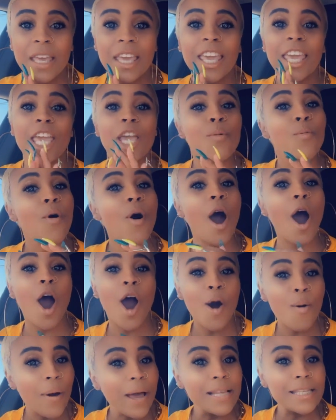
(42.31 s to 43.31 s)
He will
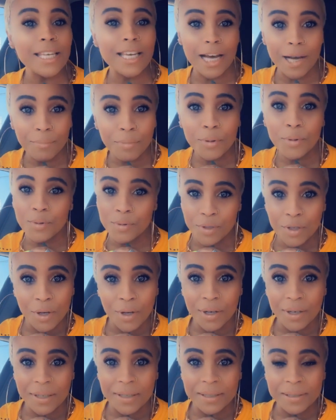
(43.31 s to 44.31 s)
always come through,
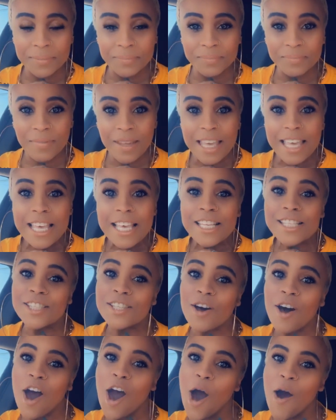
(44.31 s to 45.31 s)
y'all.
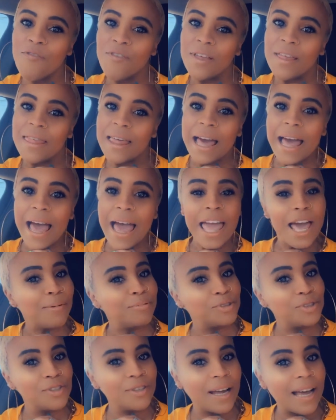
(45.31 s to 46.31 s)
So hopefully that
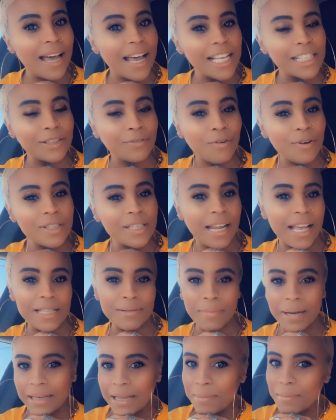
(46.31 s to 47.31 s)
helps you guys for today's
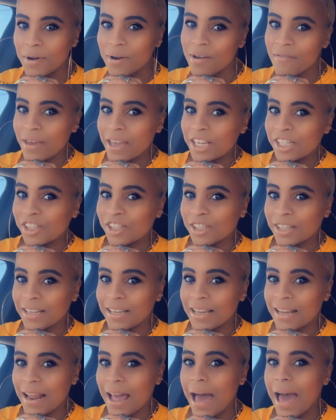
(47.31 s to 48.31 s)
Monday motivation.
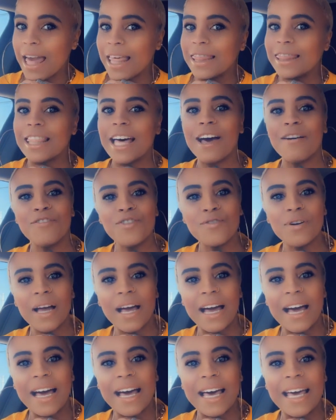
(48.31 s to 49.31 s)
I love you
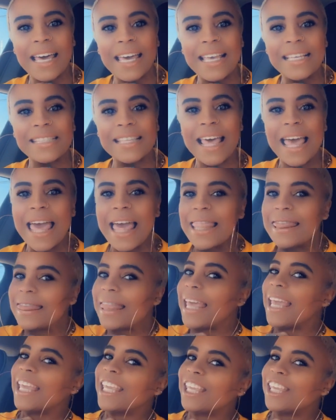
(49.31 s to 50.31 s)
guys.
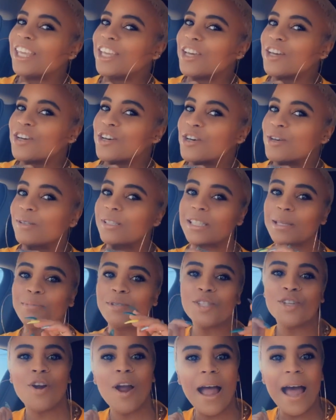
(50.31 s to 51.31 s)
Thank you.
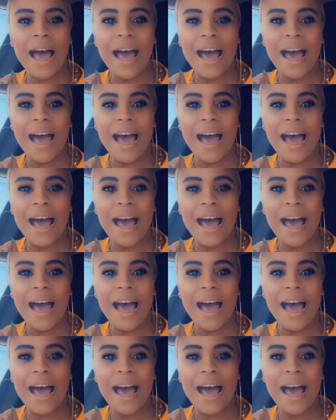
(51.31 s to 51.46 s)
Subscribe.